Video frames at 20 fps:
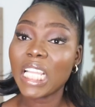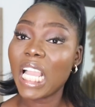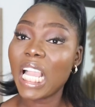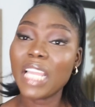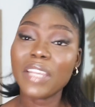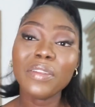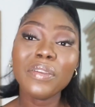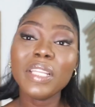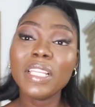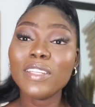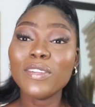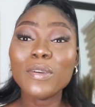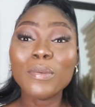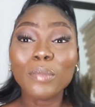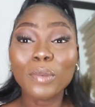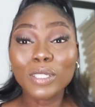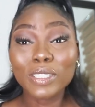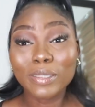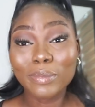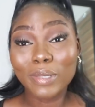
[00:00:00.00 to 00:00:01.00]
I don't really know
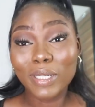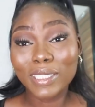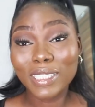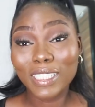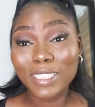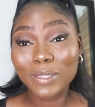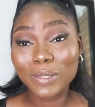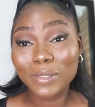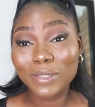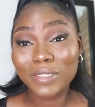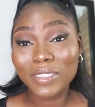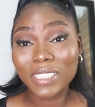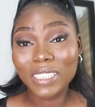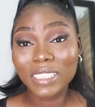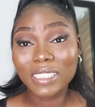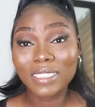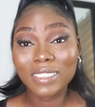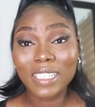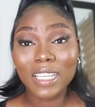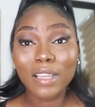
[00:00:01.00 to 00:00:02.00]
much about that country
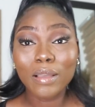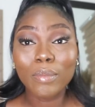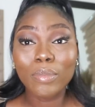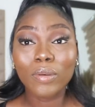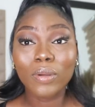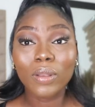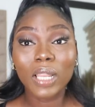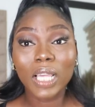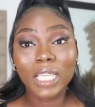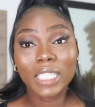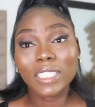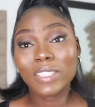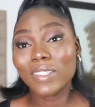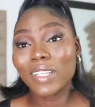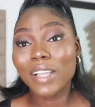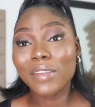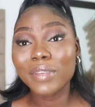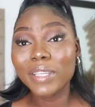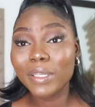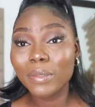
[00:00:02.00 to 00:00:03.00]
either, but like you
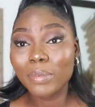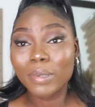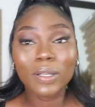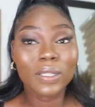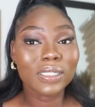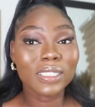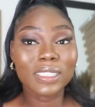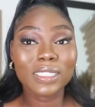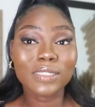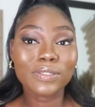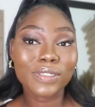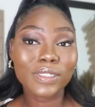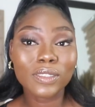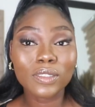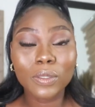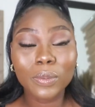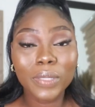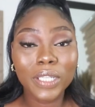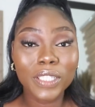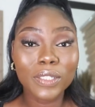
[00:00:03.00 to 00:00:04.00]
can read about it if it's
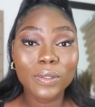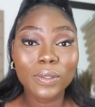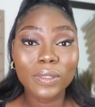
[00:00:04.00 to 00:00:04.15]
somewhere you